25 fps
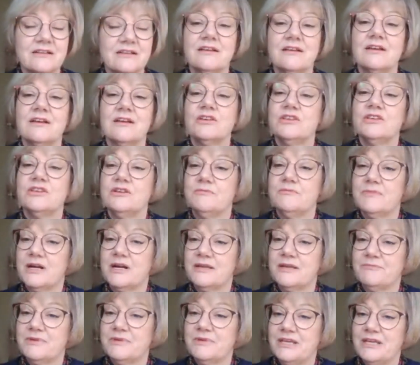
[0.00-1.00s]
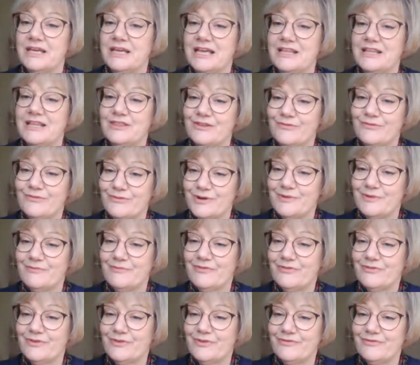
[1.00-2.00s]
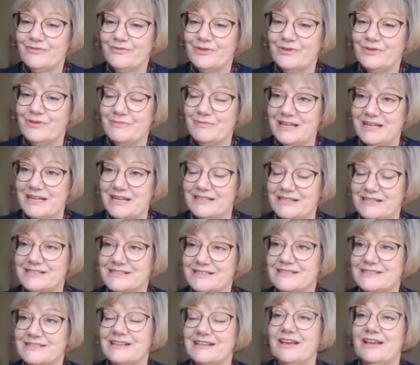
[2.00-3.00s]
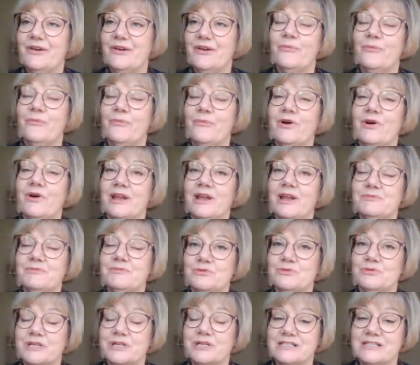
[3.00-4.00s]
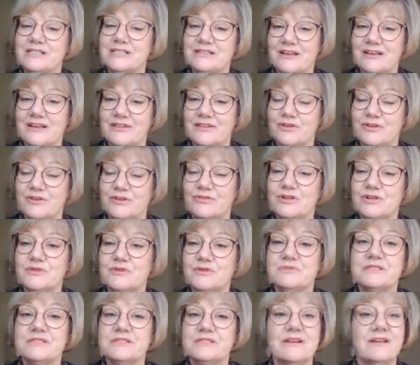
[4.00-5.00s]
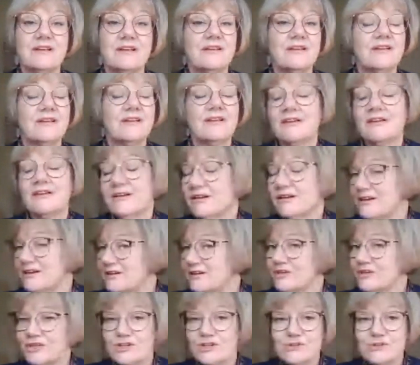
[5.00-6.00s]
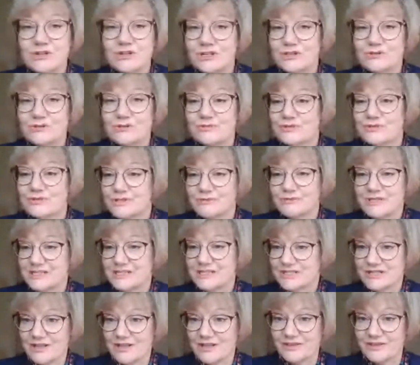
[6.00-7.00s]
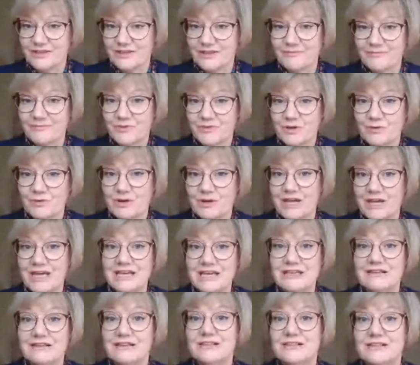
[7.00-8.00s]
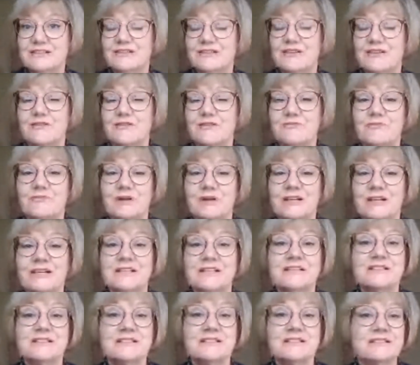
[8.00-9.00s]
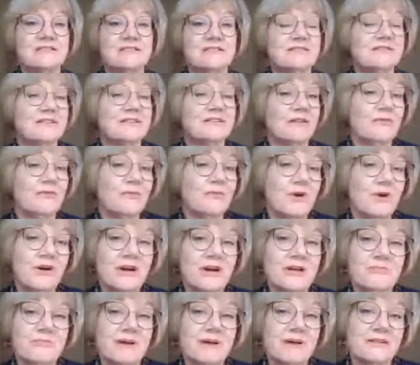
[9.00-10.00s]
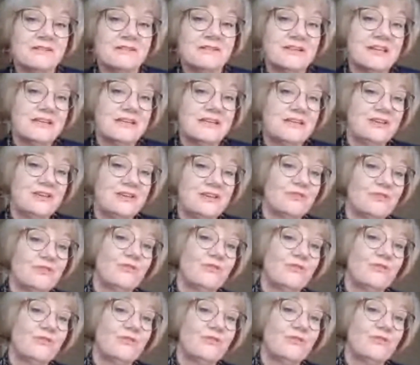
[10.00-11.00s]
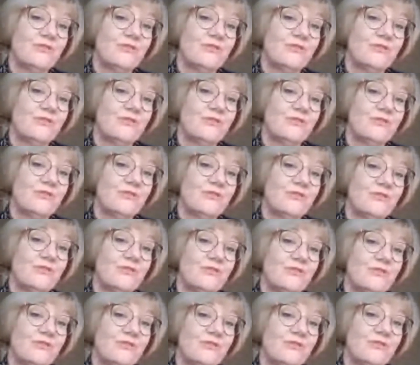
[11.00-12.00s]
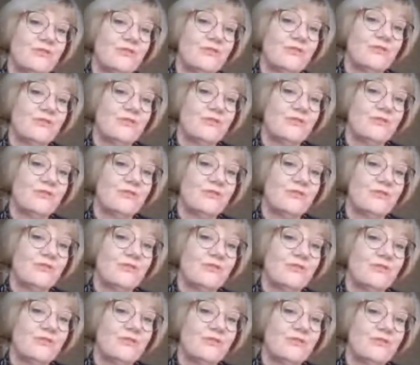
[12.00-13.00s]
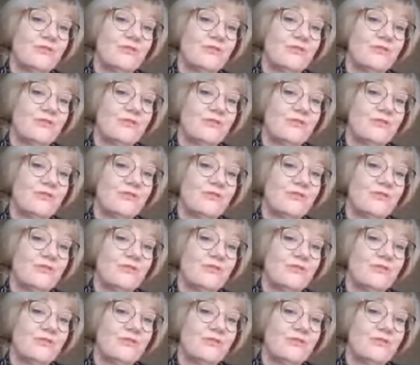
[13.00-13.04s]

you might be in the room for a few minutes while I'm talking to the other groups. You can talk to each other, okay? So please don't worry about taking your mics off. I encourage